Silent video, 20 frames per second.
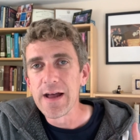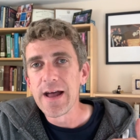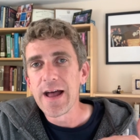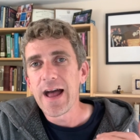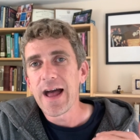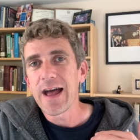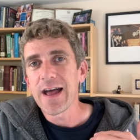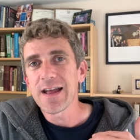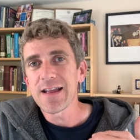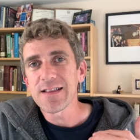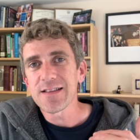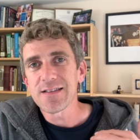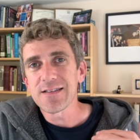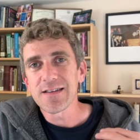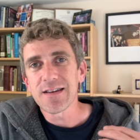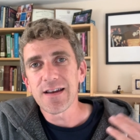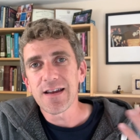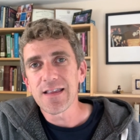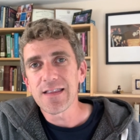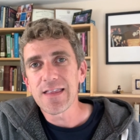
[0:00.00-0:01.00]
and
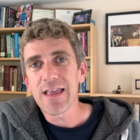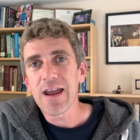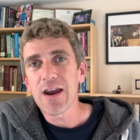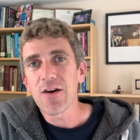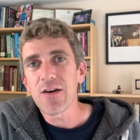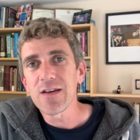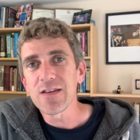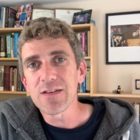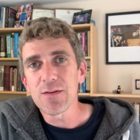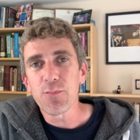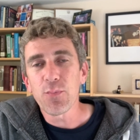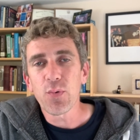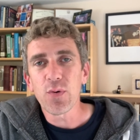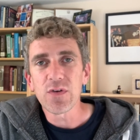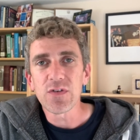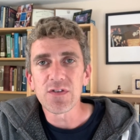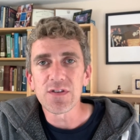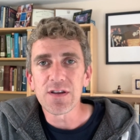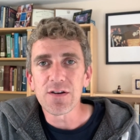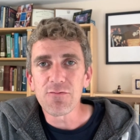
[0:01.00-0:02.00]
there he's
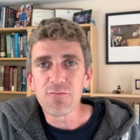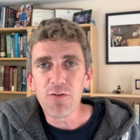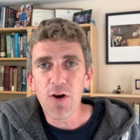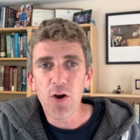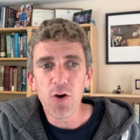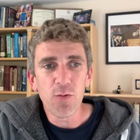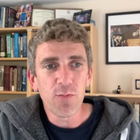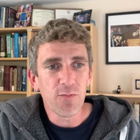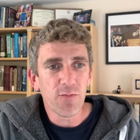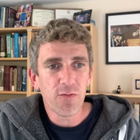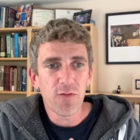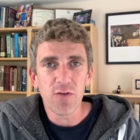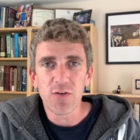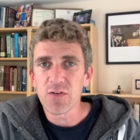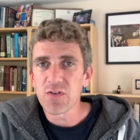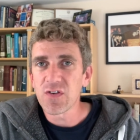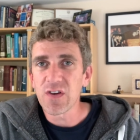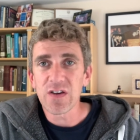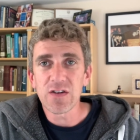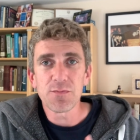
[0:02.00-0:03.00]
imprisoned in Rome for
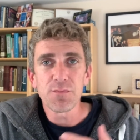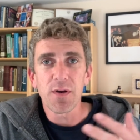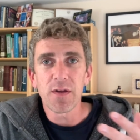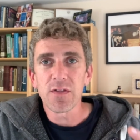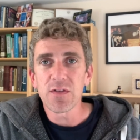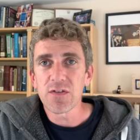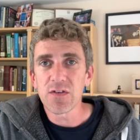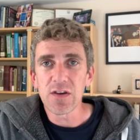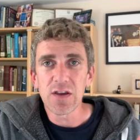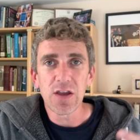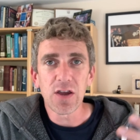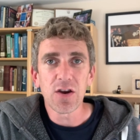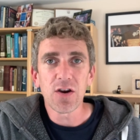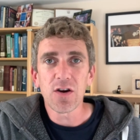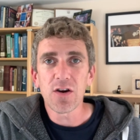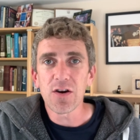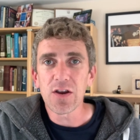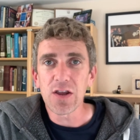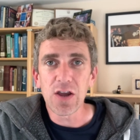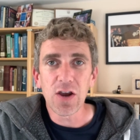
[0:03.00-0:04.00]
6 months, a
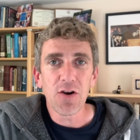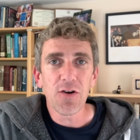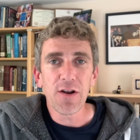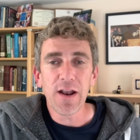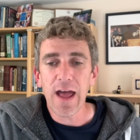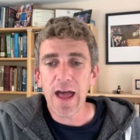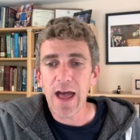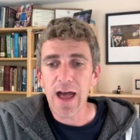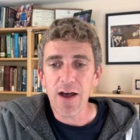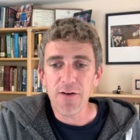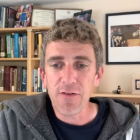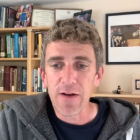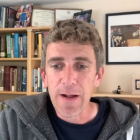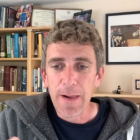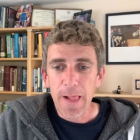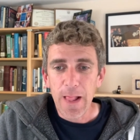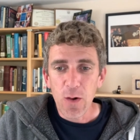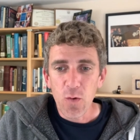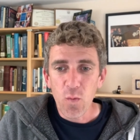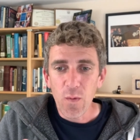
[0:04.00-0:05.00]
year and a half.
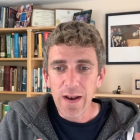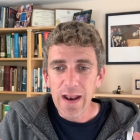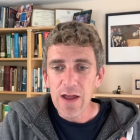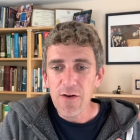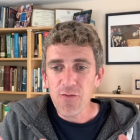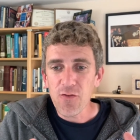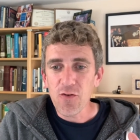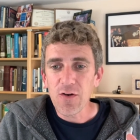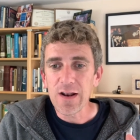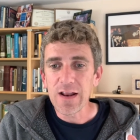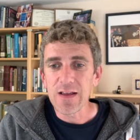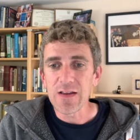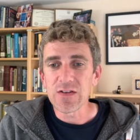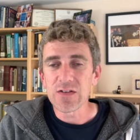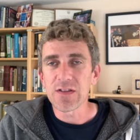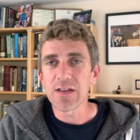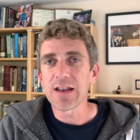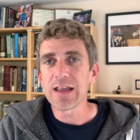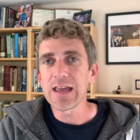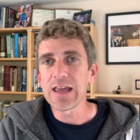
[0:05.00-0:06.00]
Whenever it is
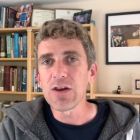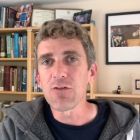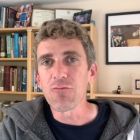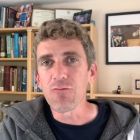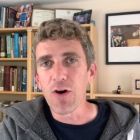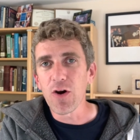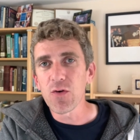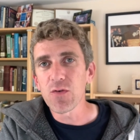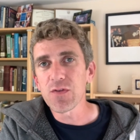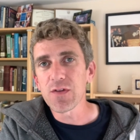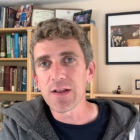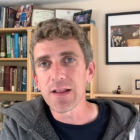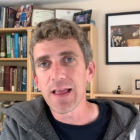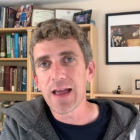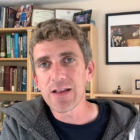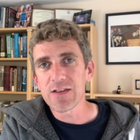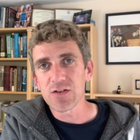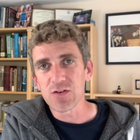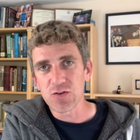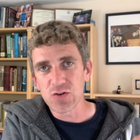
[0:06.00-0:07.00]
that he wrote the
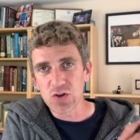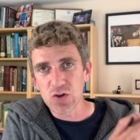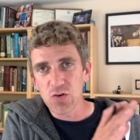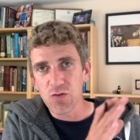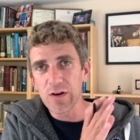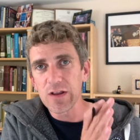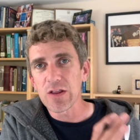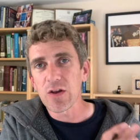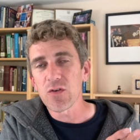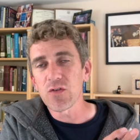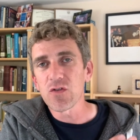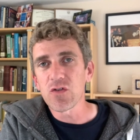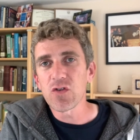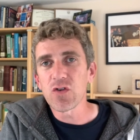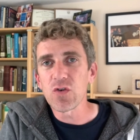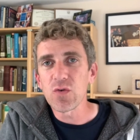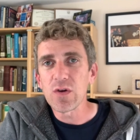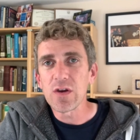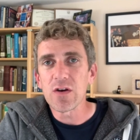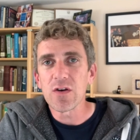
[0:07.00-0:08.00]
letter during those
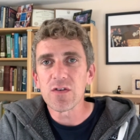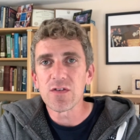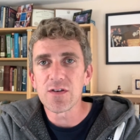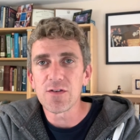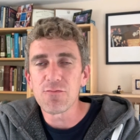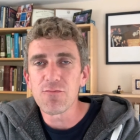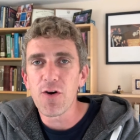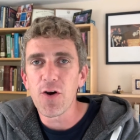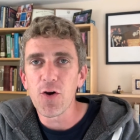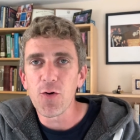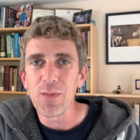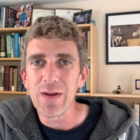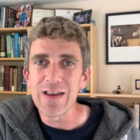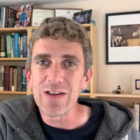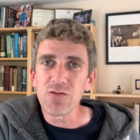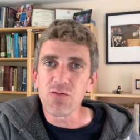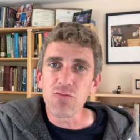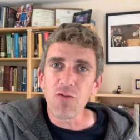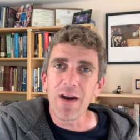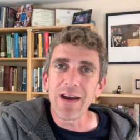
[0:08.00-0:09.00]
2 years in Rome,
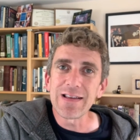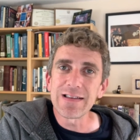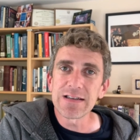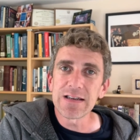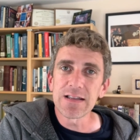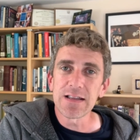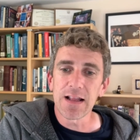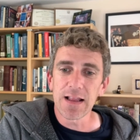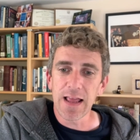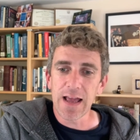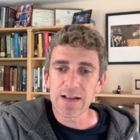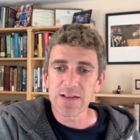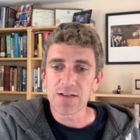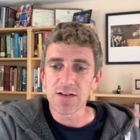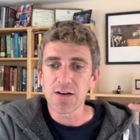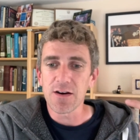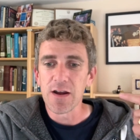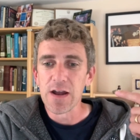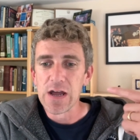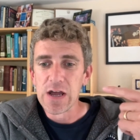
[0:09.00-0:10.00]
he's writing the
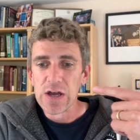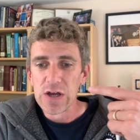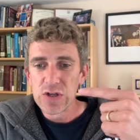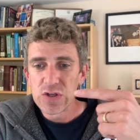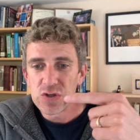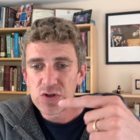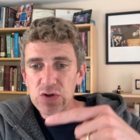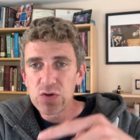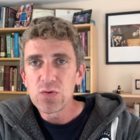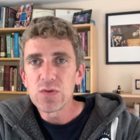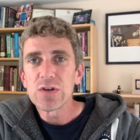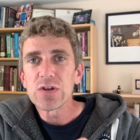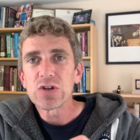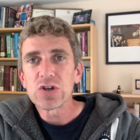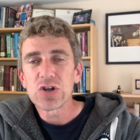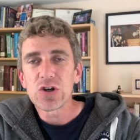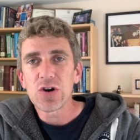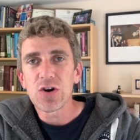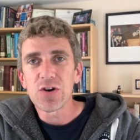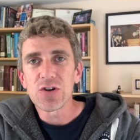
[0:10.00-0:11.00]
letter to the
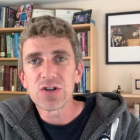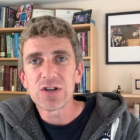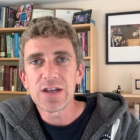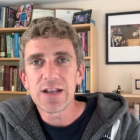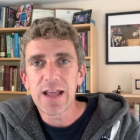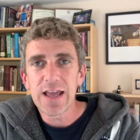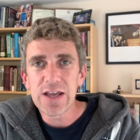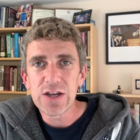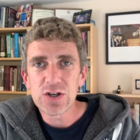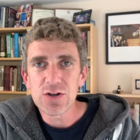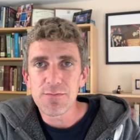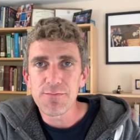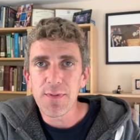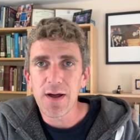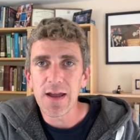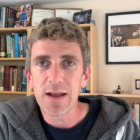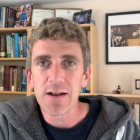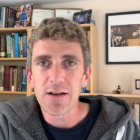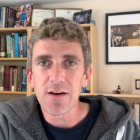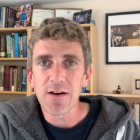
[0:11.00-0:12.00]
church in Asia
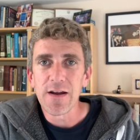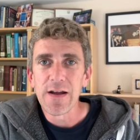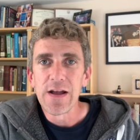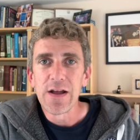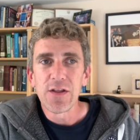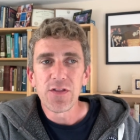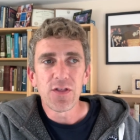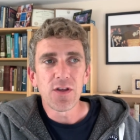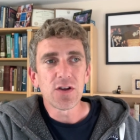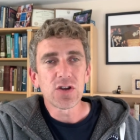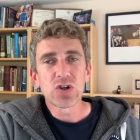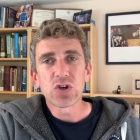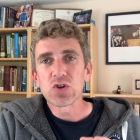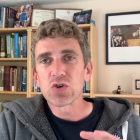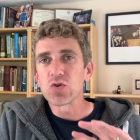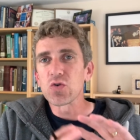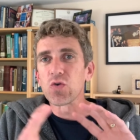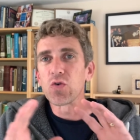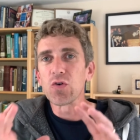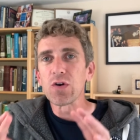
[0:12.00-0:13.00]
Minor that
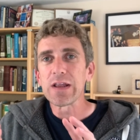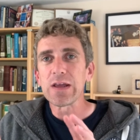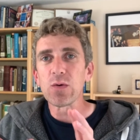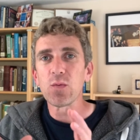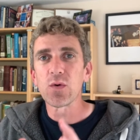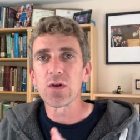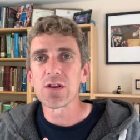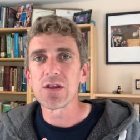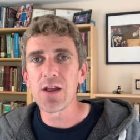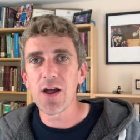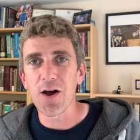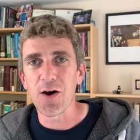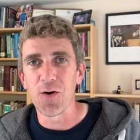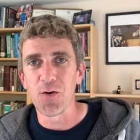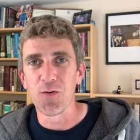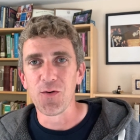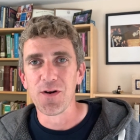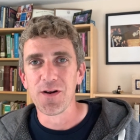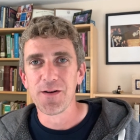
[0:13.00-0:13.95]
surely would know